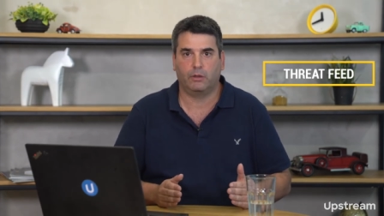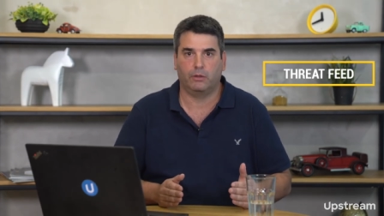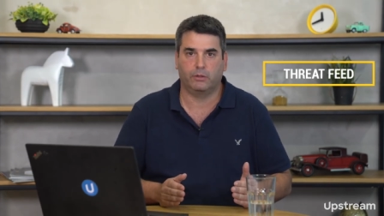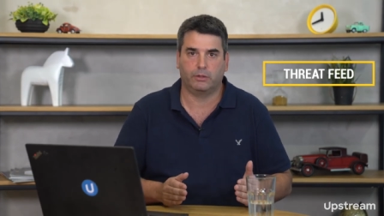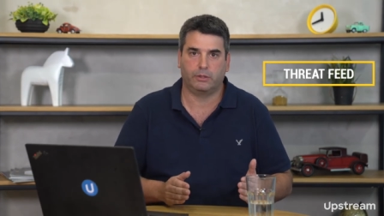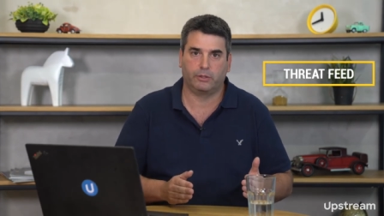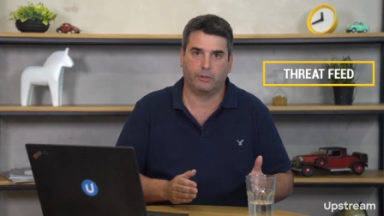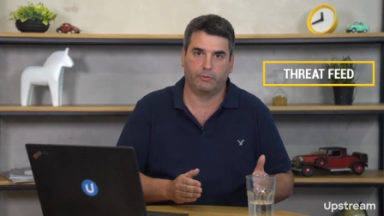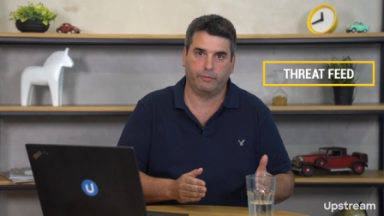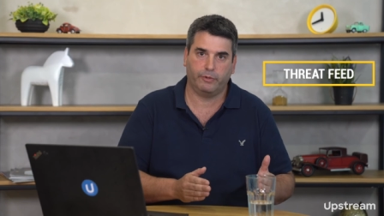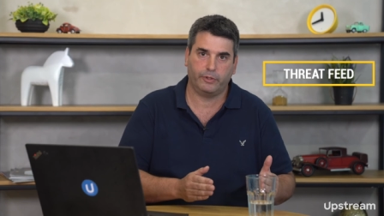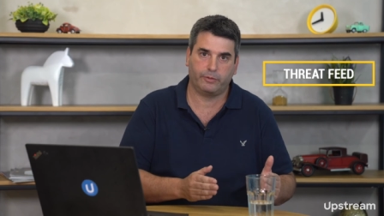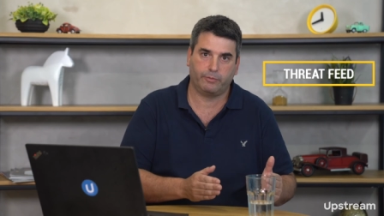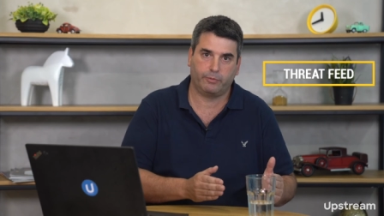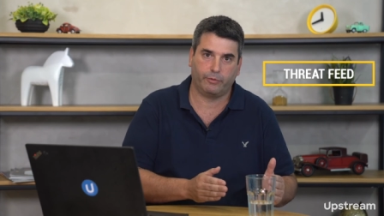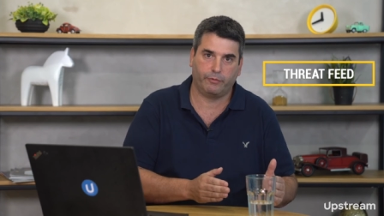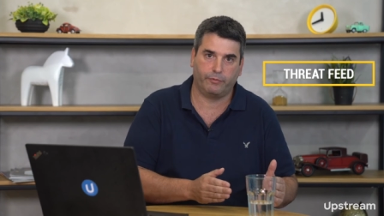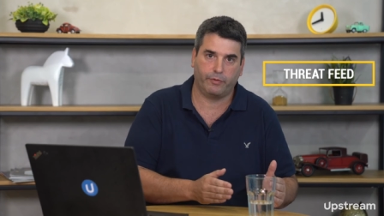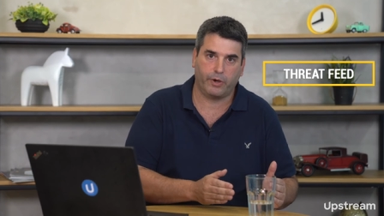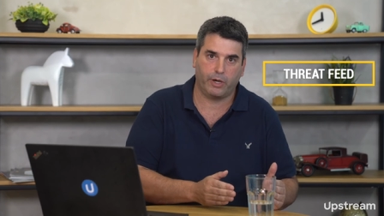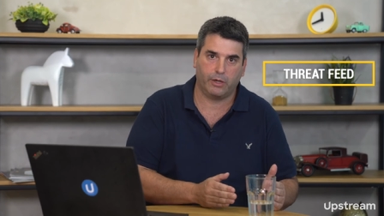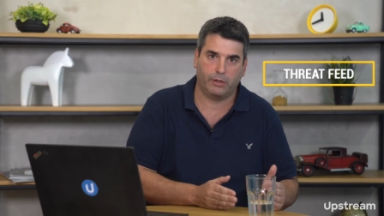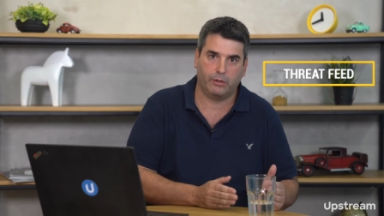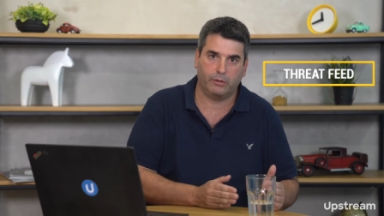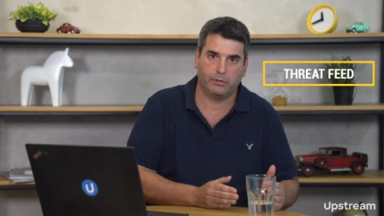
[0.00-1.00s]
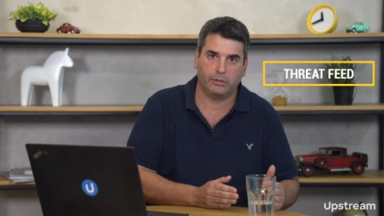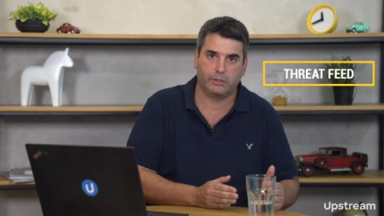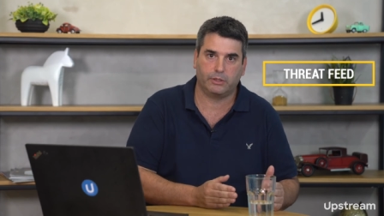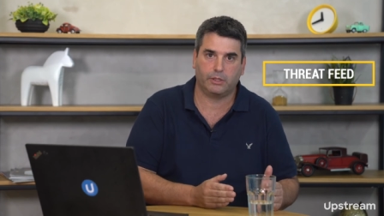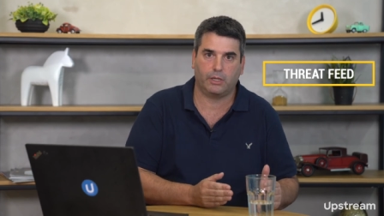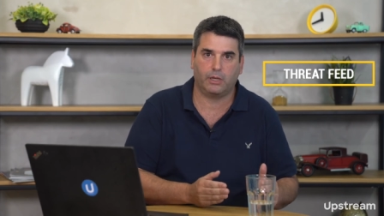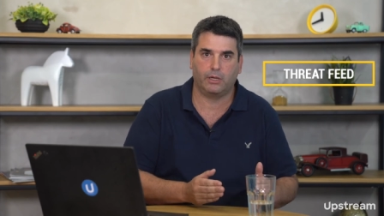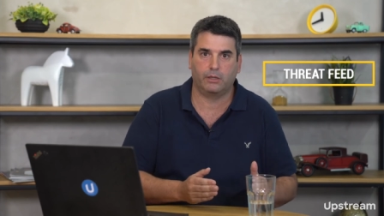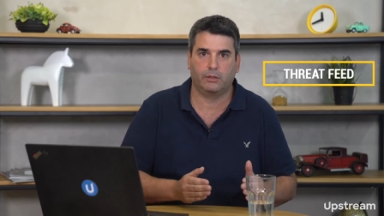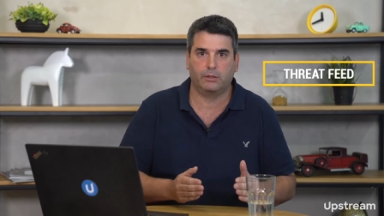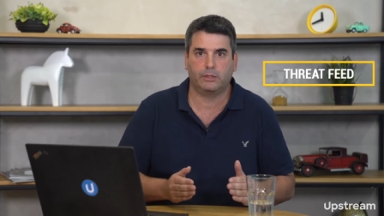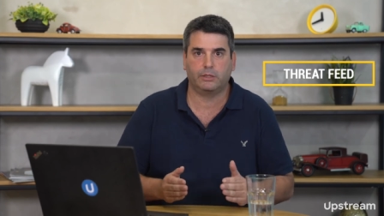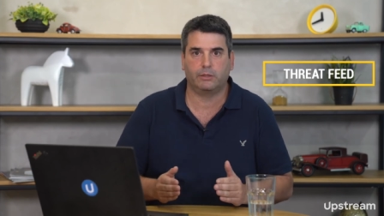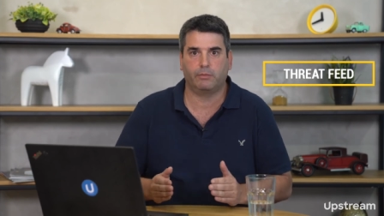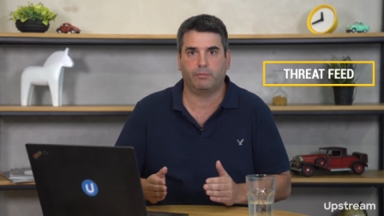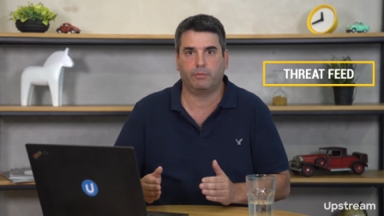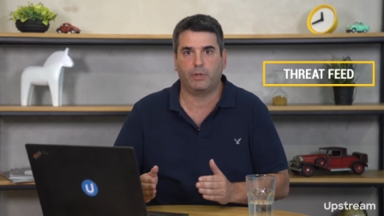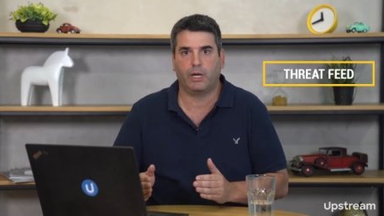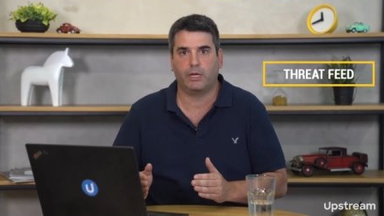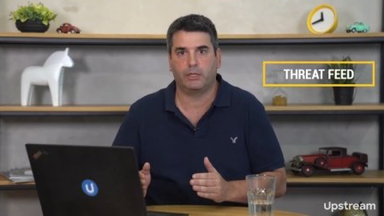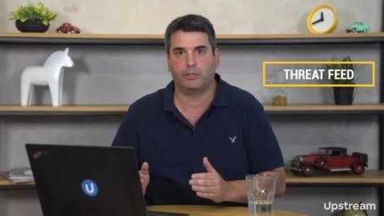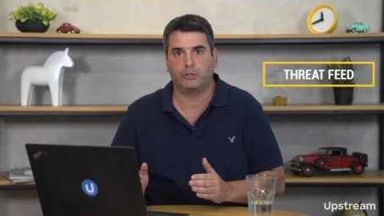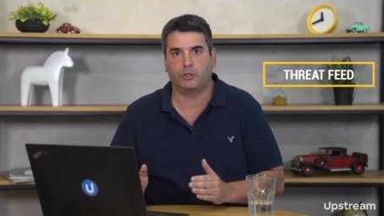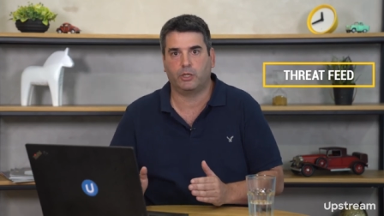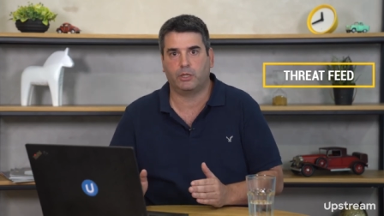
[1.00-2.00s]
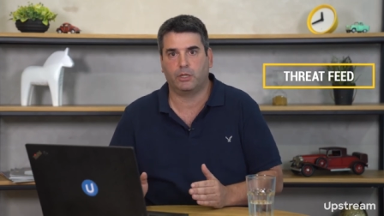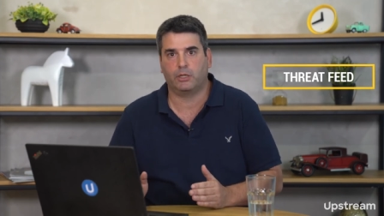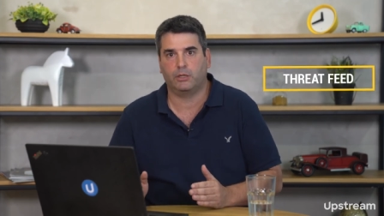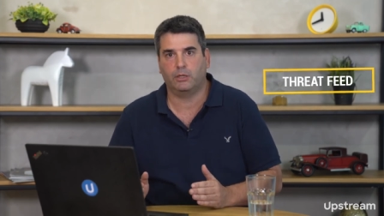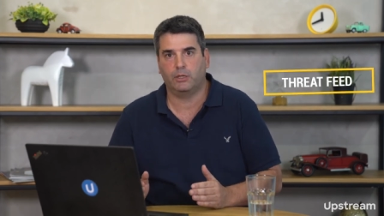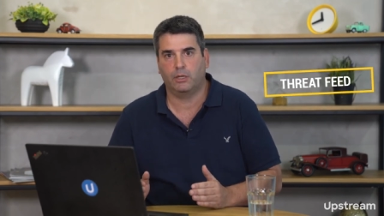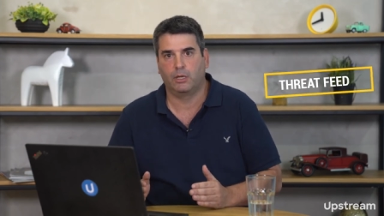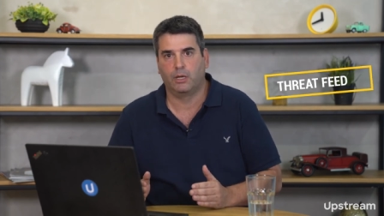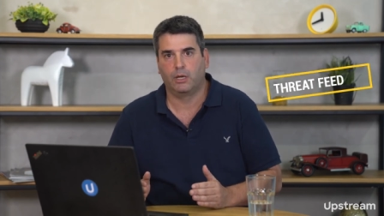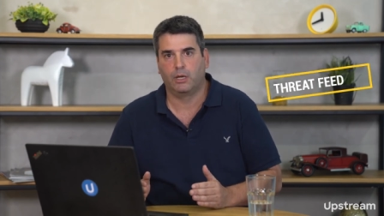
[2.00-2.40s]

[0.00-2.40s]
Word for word: the service providers, and the supply chain,